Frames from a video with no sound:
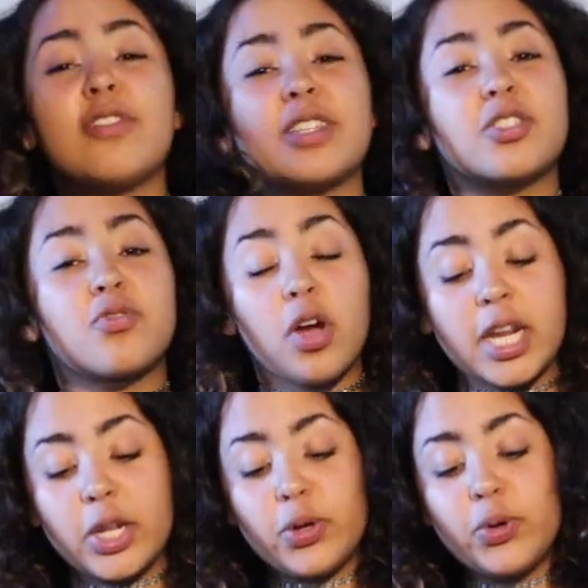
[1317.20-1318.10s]
you're a
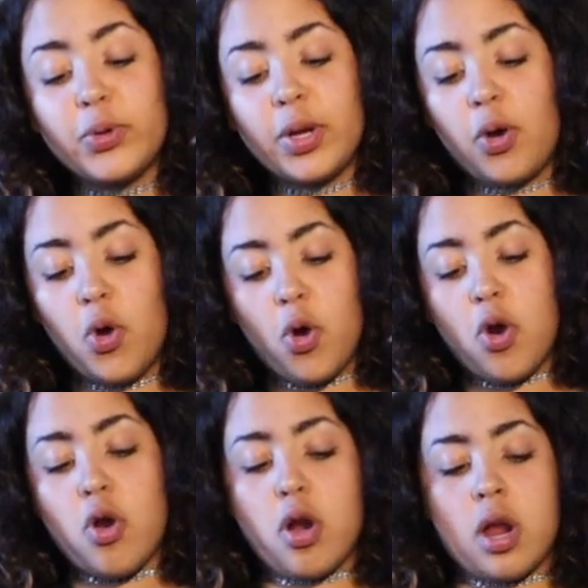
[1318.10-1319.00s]
scrawny dude
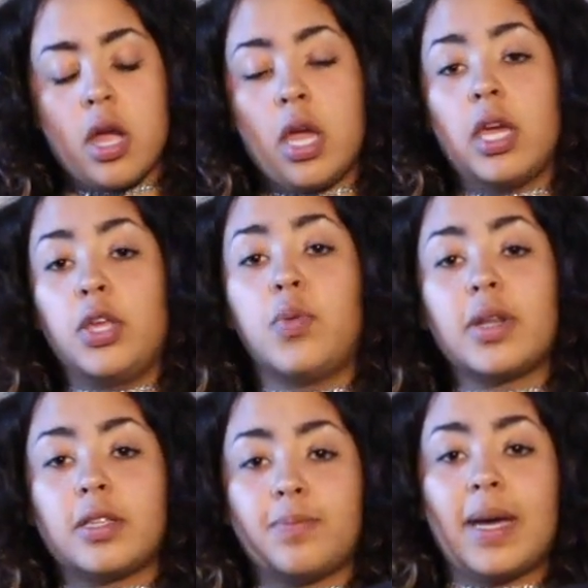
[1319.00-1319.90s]
or you
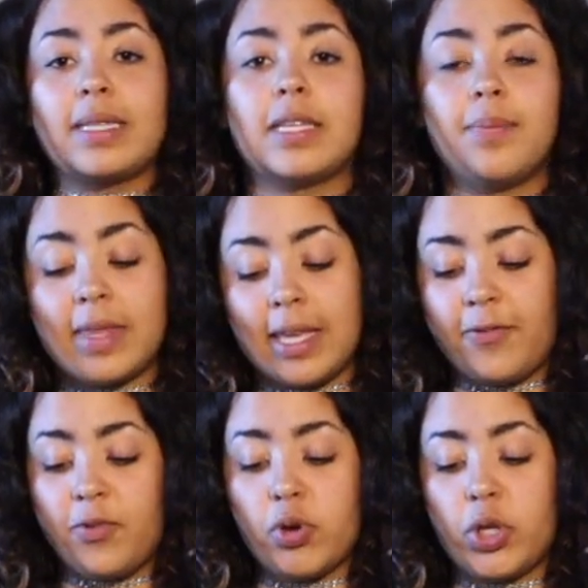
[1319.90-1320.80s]
want to buy something for